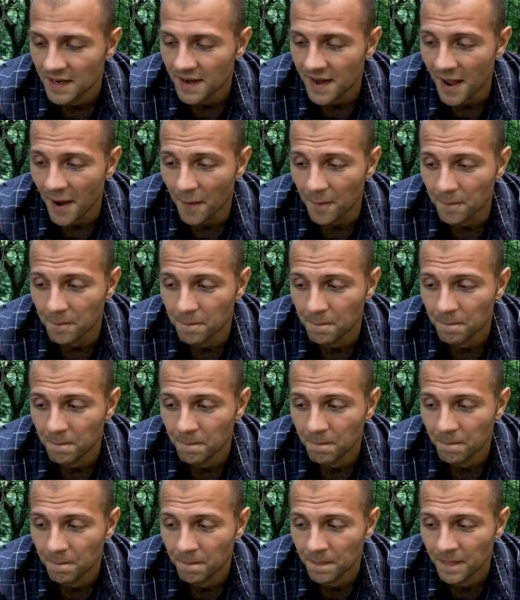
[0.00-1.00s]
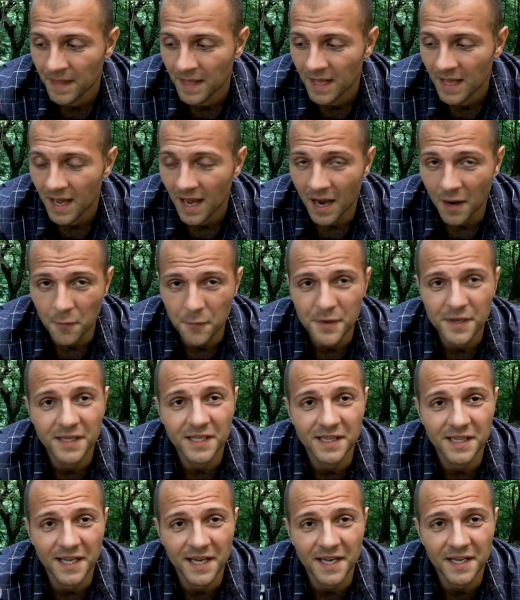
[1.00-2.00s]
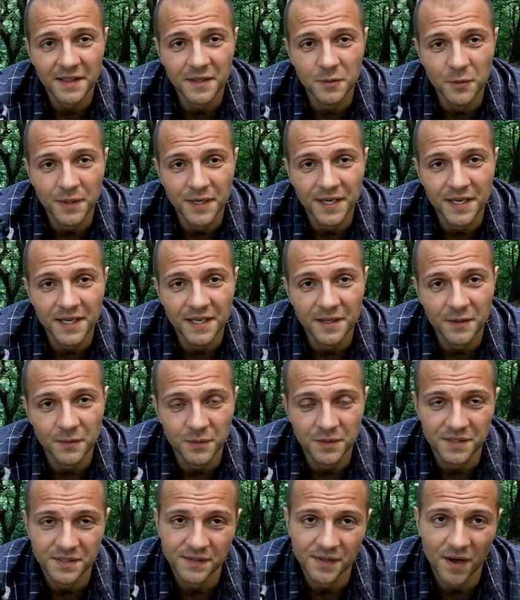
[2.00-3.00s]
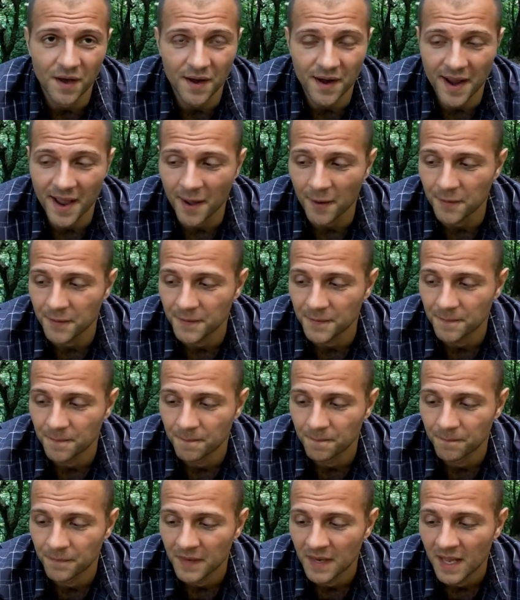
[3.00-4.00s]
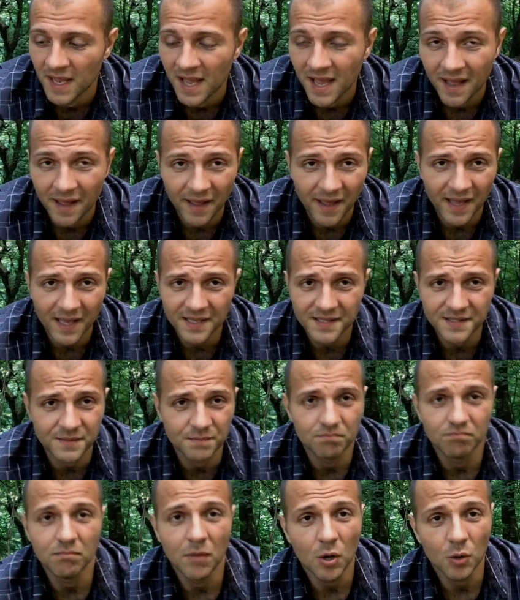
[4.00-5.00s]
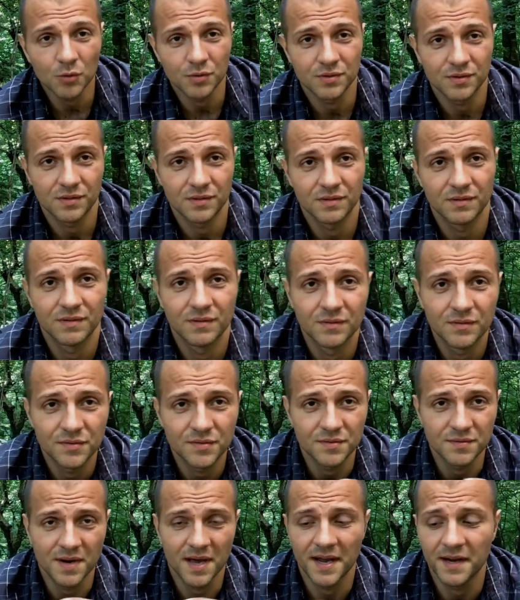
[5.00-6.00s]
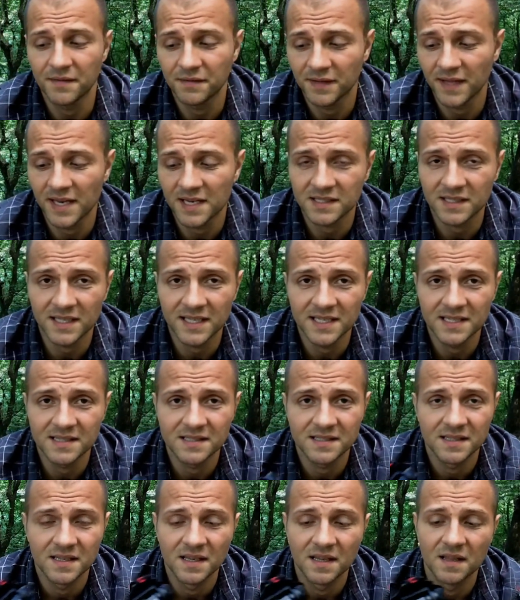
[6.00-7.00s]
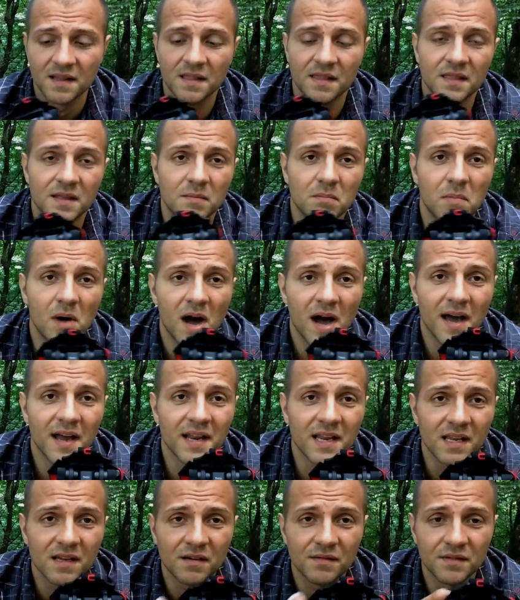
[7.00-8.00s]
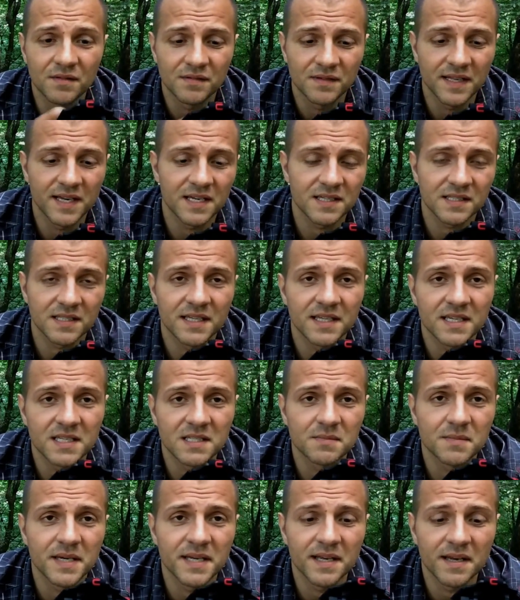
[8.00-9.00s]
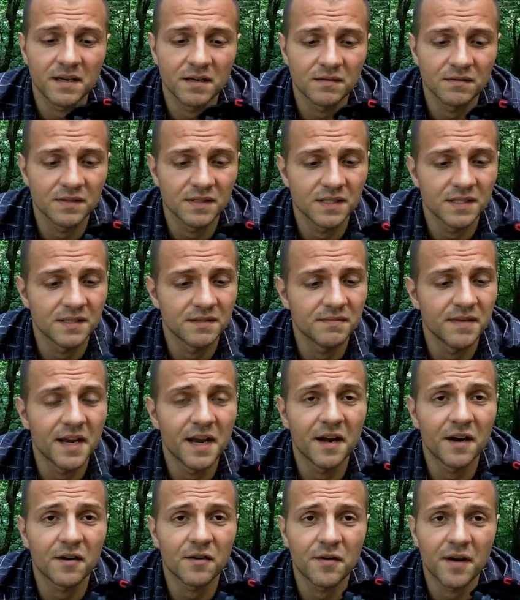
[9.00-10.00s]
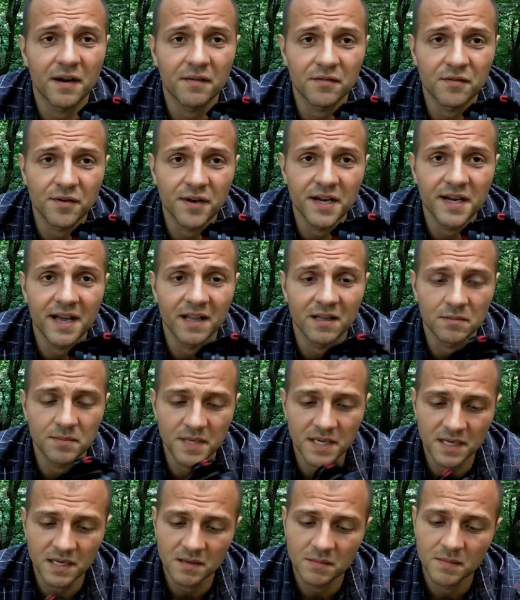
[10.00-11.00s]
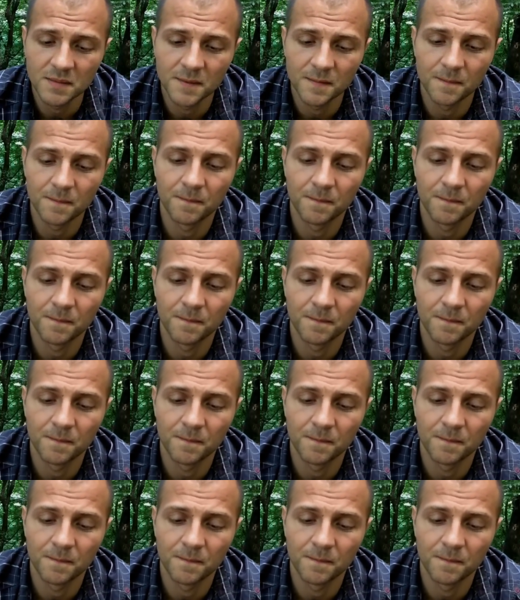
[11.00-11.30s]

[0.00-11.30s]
Now, I really like the way it was thought out. As most Thrunite flashlights, the body of the flashlight is made out of an aircraft grade aluminium.